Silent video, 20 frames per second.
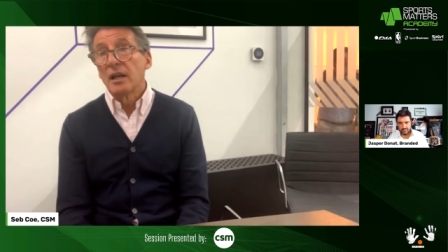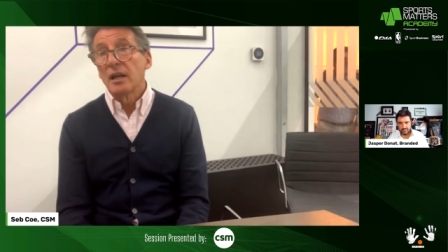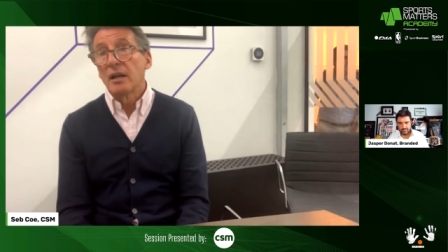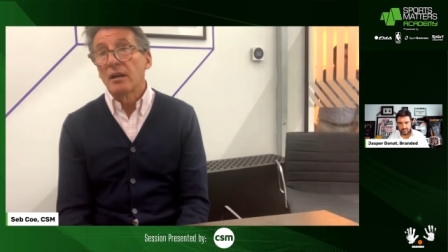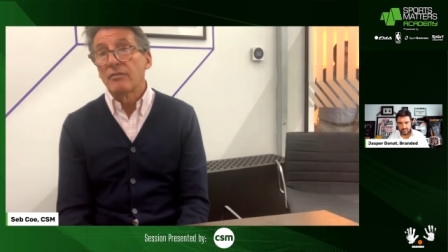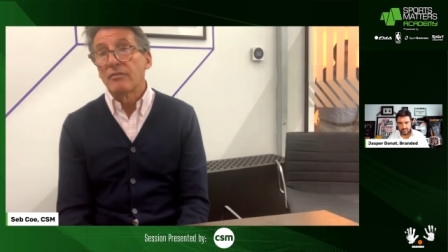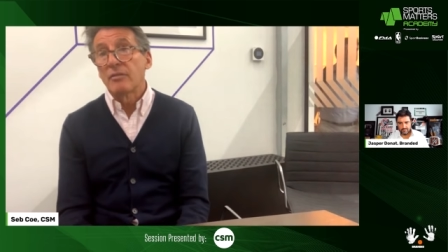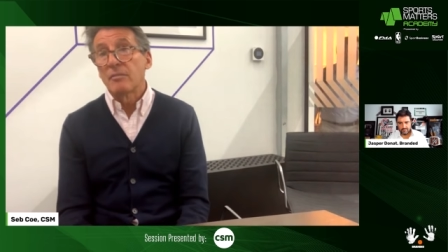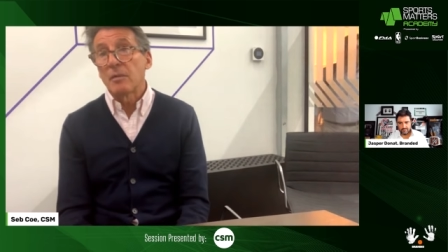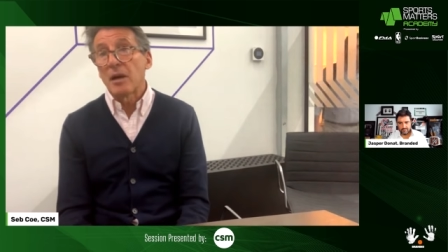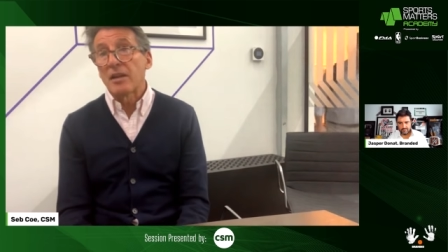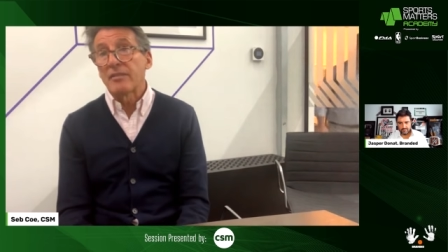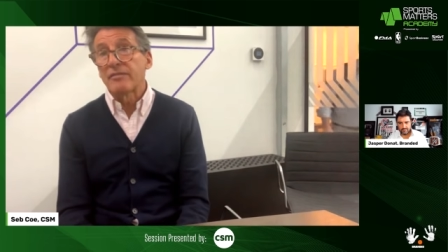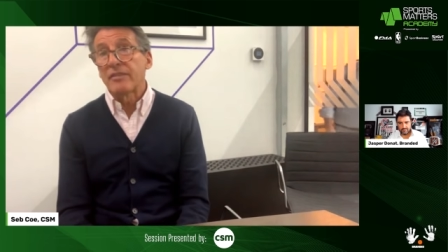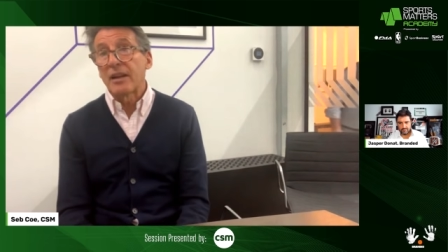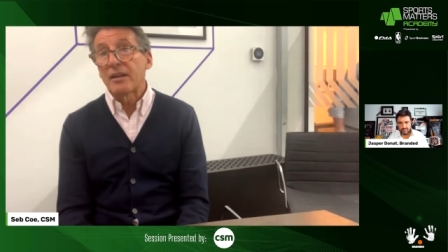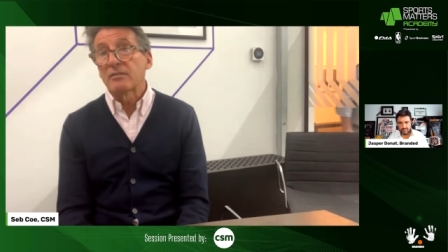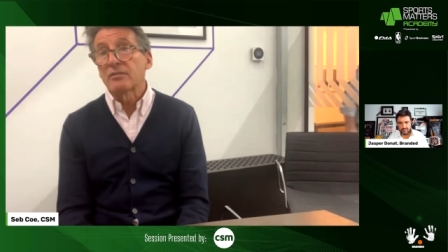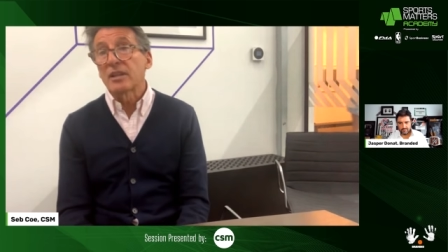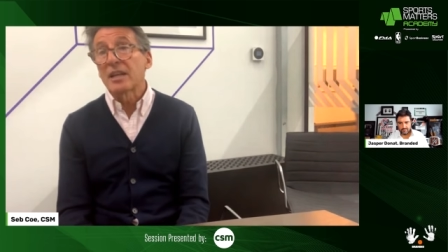uh, for my
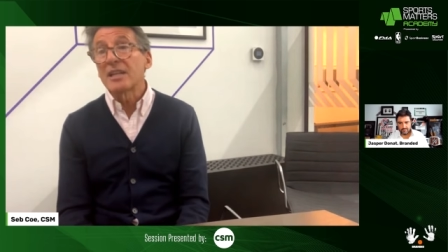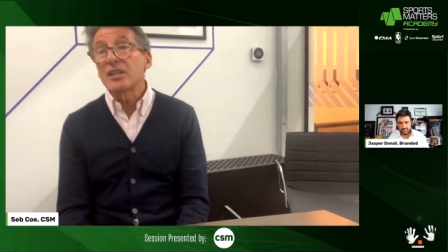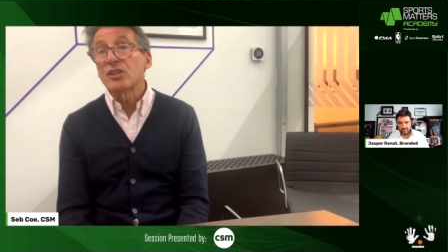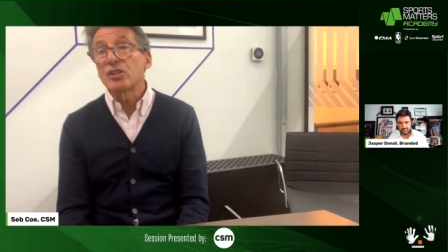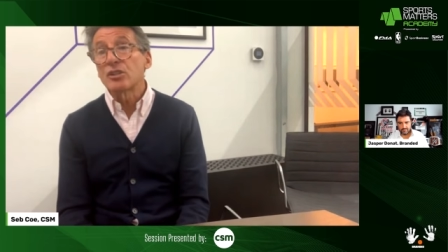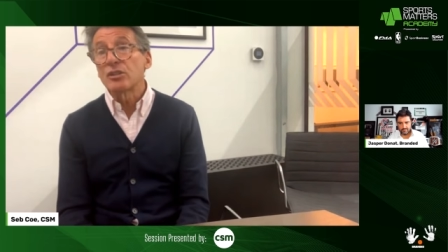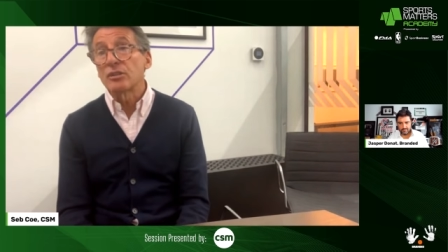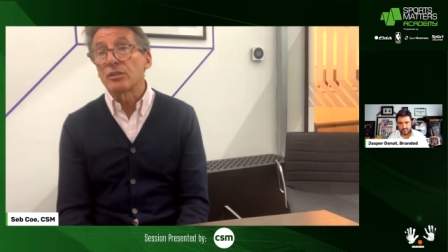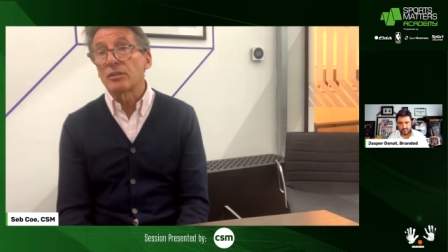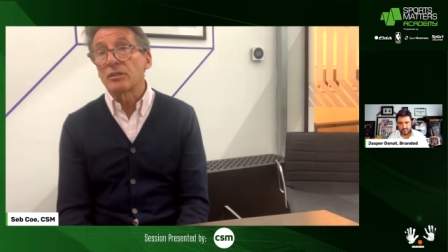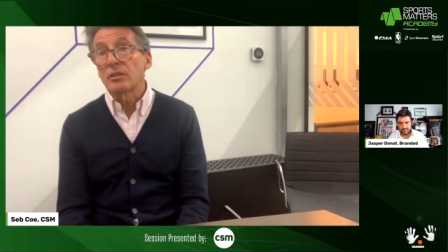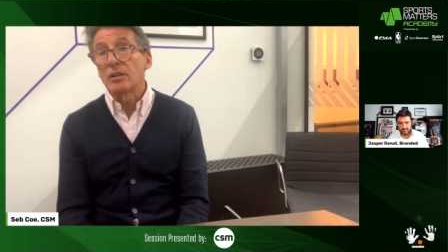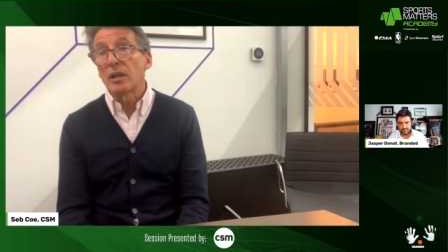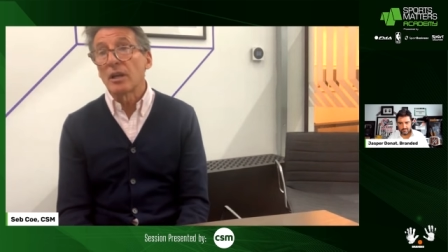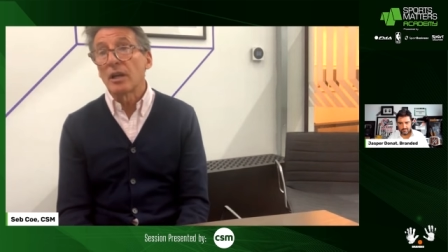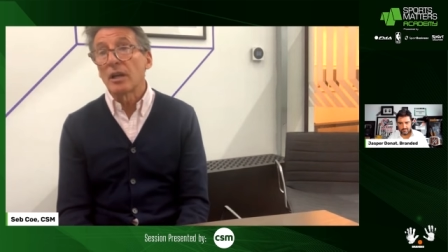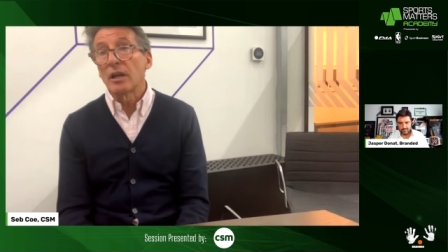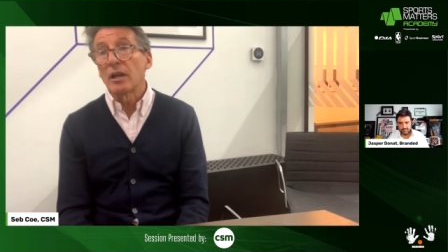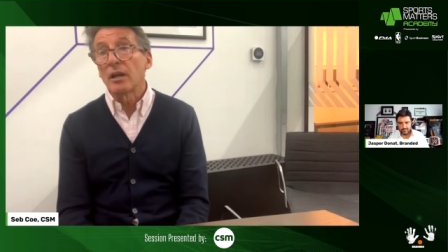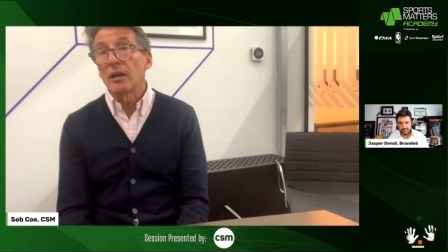foundation
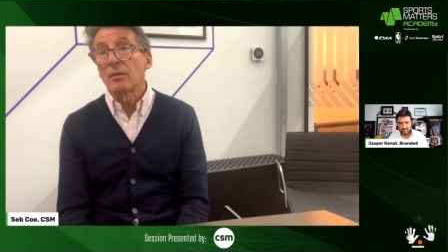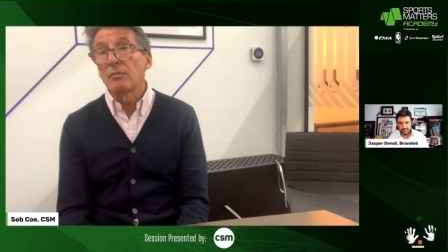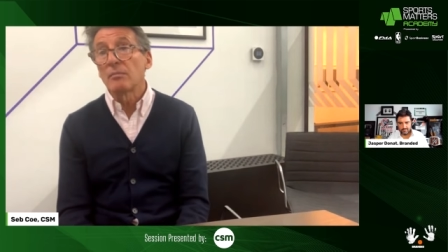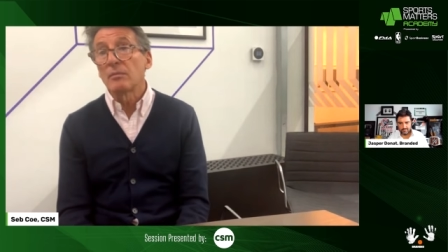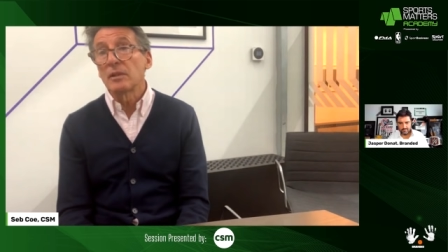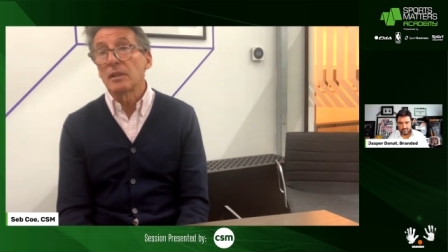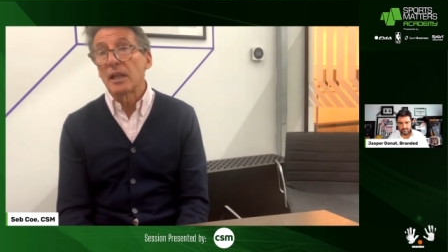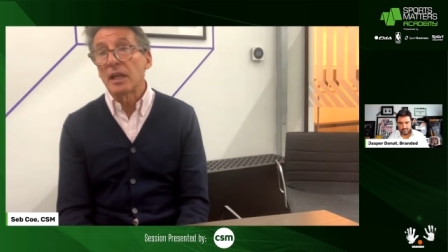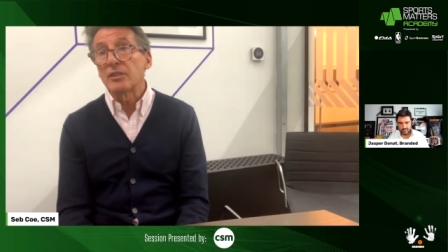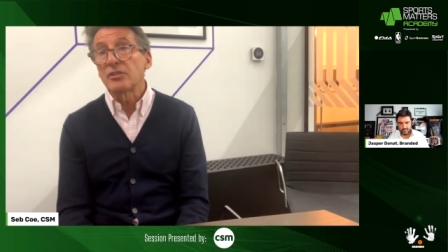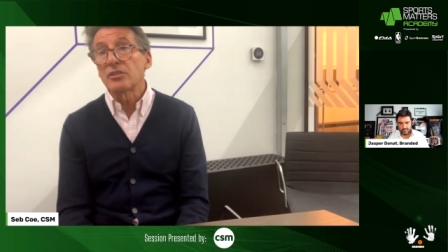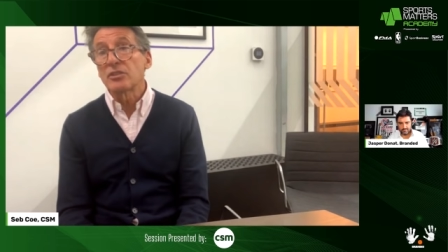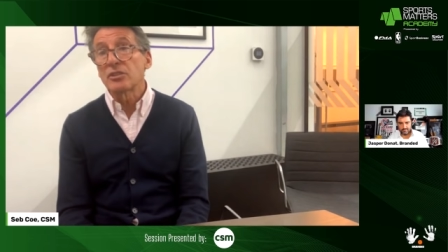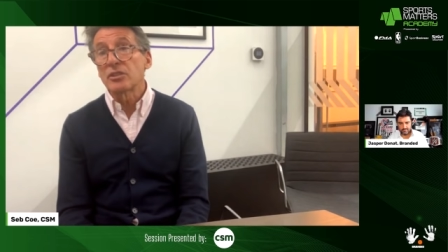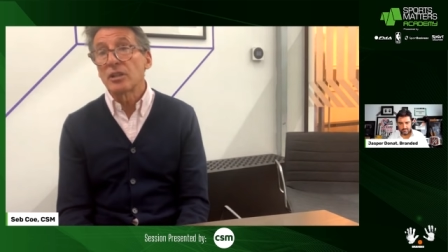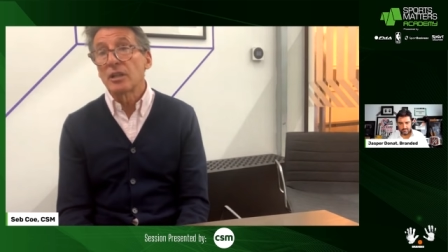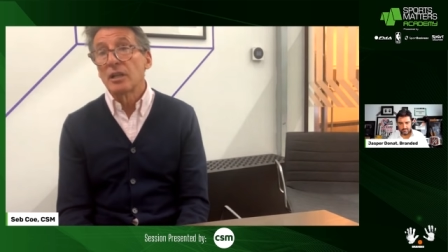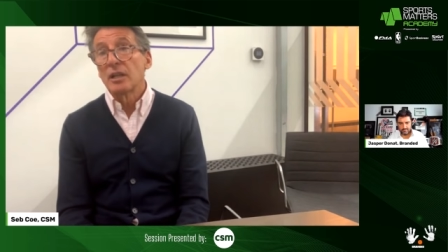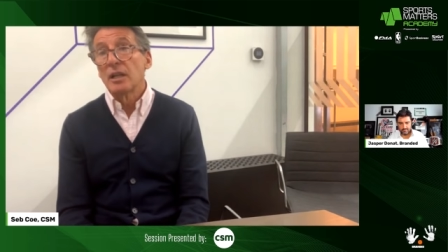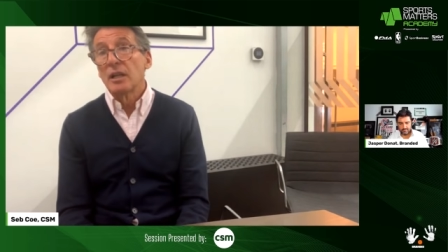uh,
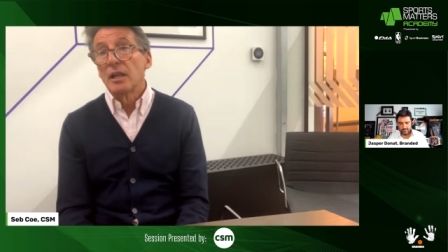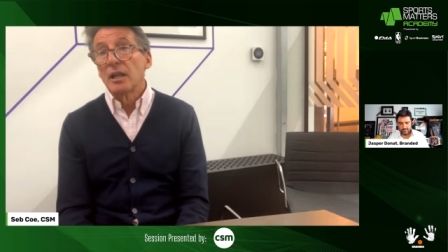lunch.